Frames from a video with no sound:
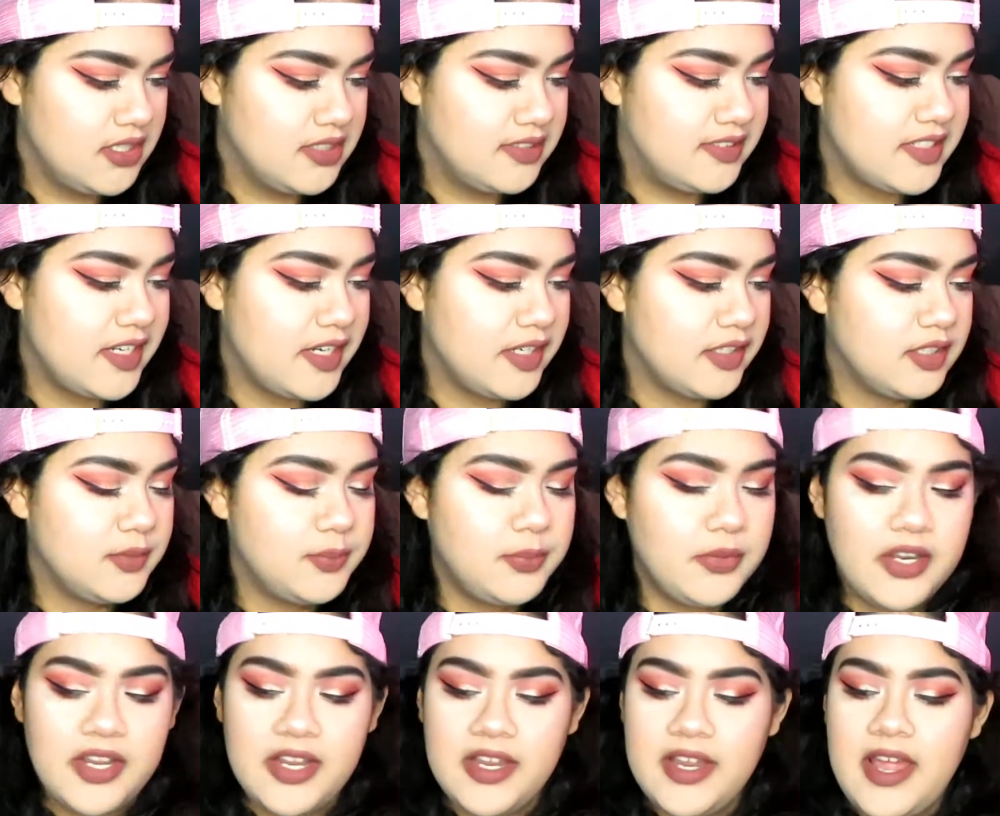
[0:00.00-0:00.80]
Setting
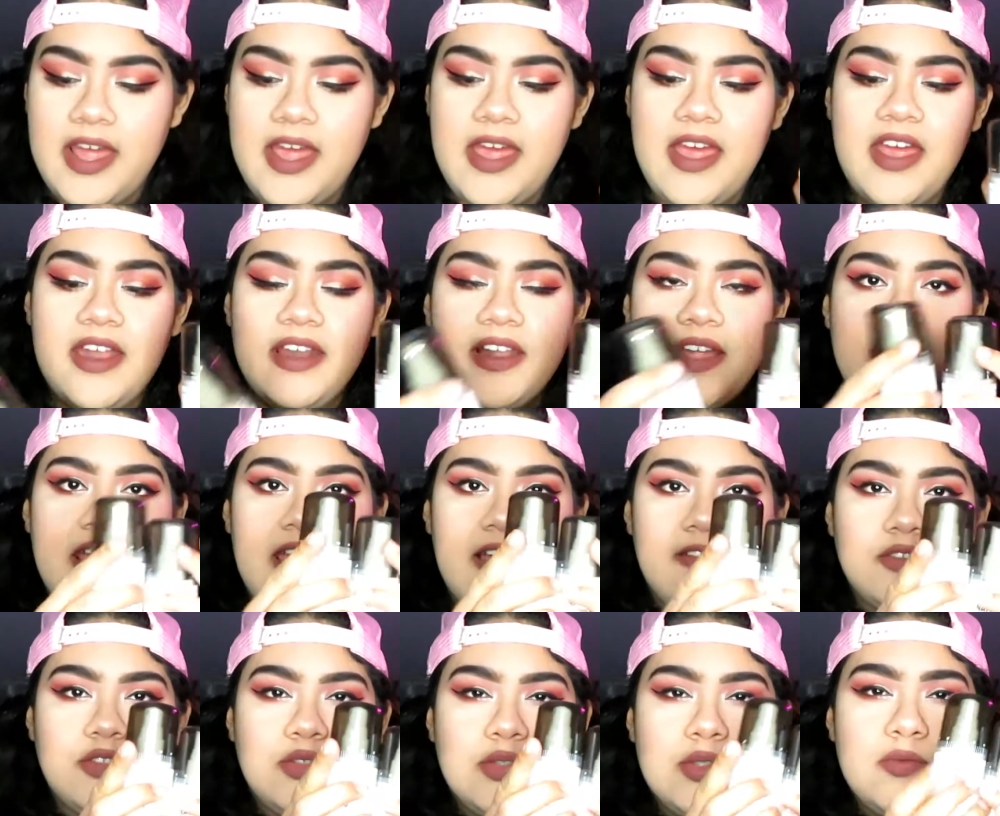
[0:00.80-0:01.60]
Spray, and I
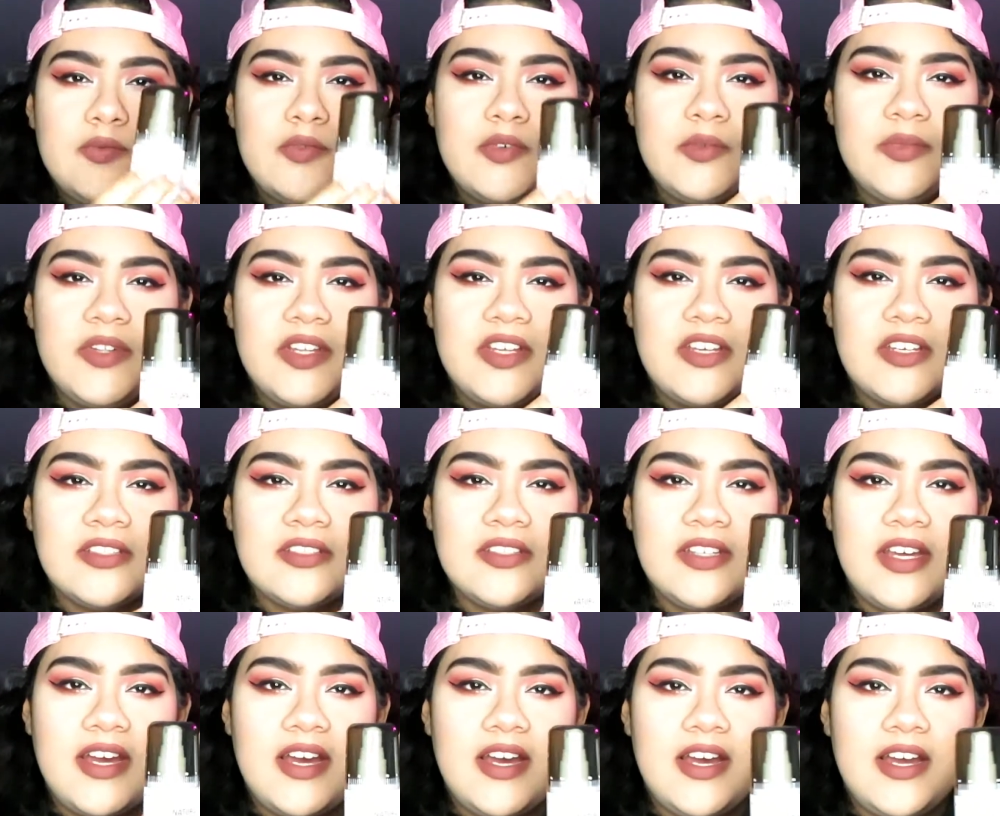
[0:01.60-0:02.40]
have 2 of them
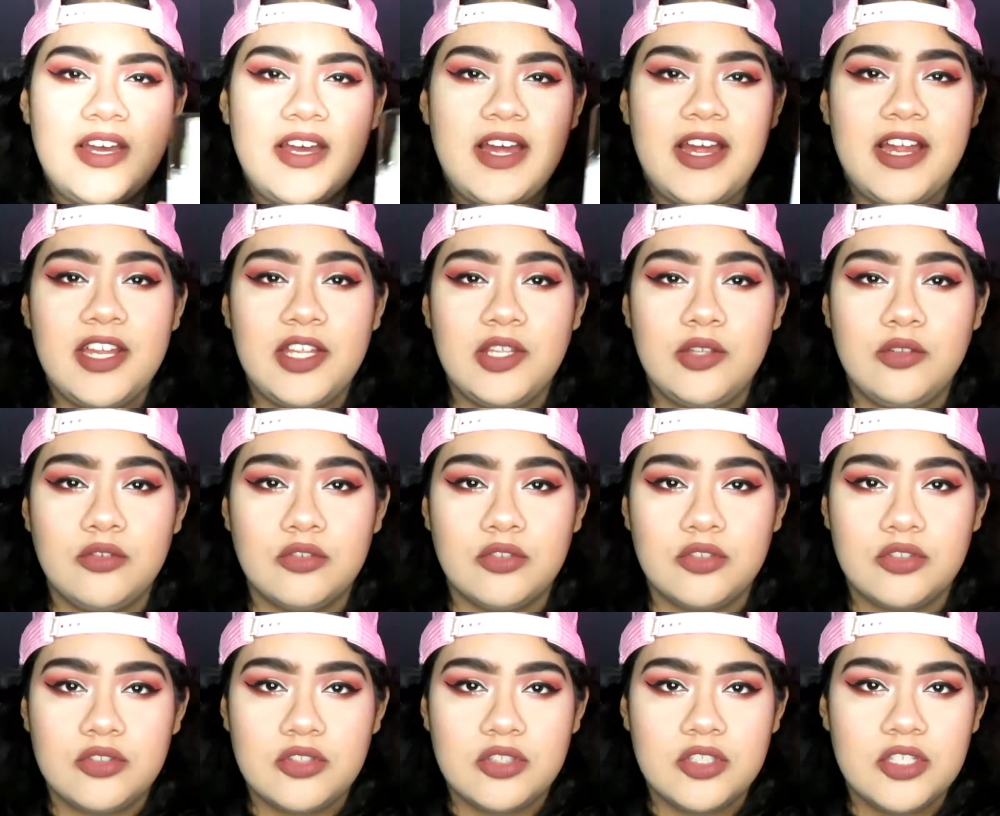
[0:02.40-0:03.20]
because I
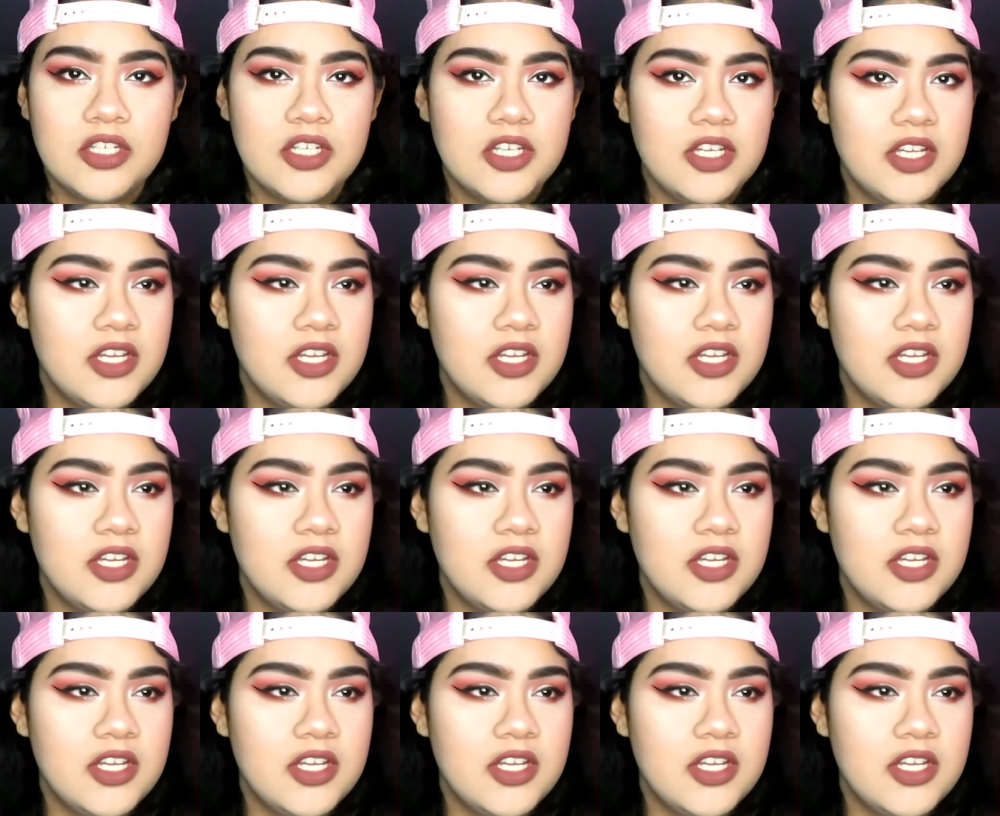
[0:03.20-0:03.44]
used